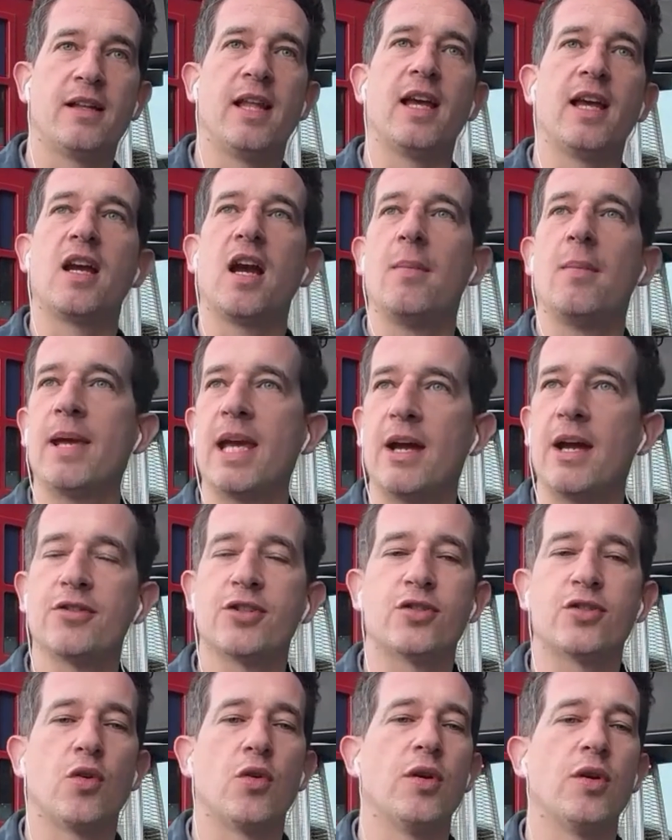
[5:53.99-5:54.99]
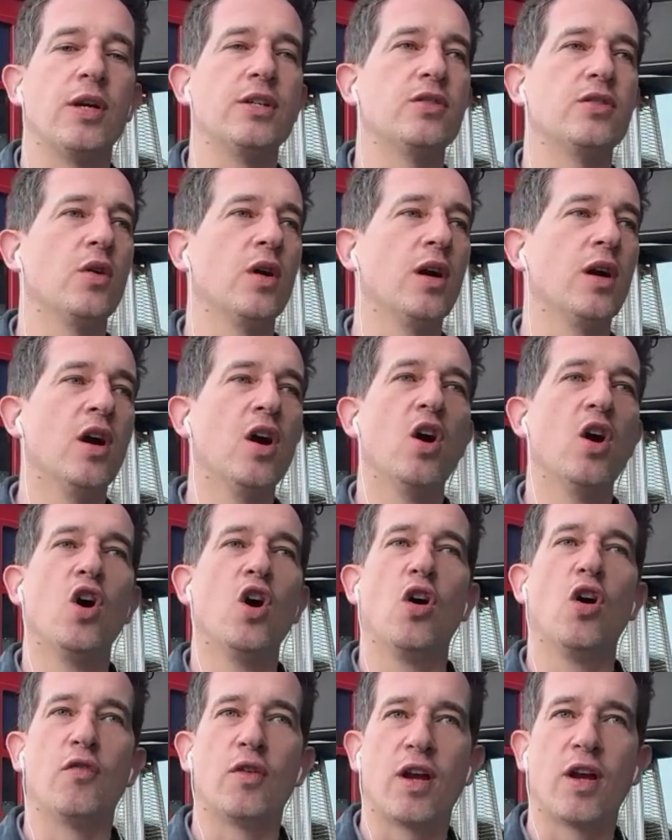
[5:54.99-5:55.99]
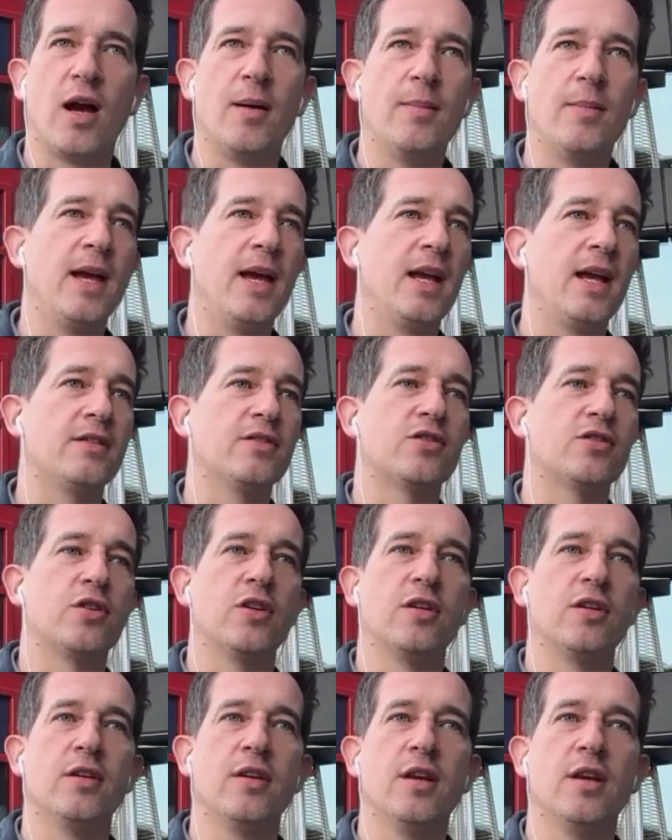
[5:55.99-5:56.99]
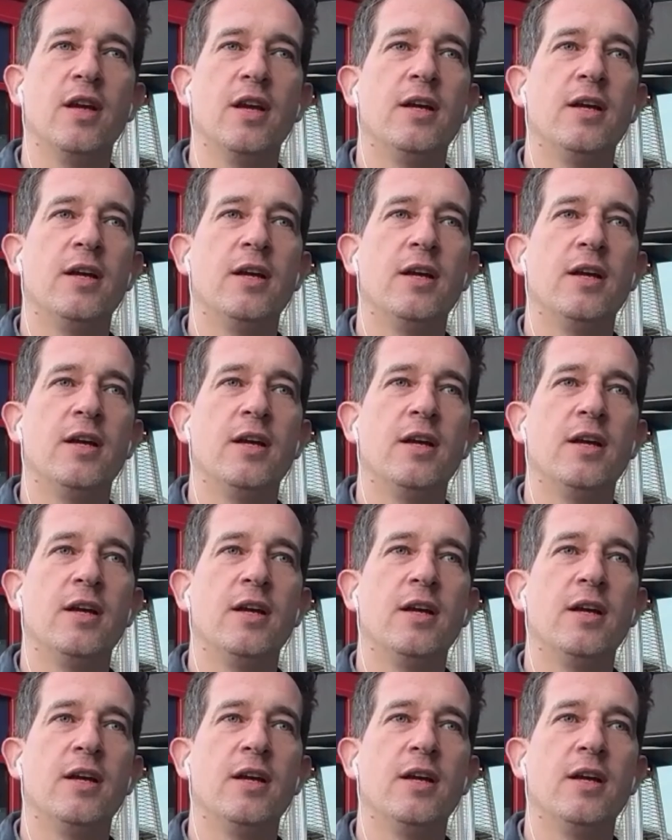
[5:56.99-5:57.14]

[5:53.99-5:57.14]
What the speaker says: like coming out stories or overcoming certain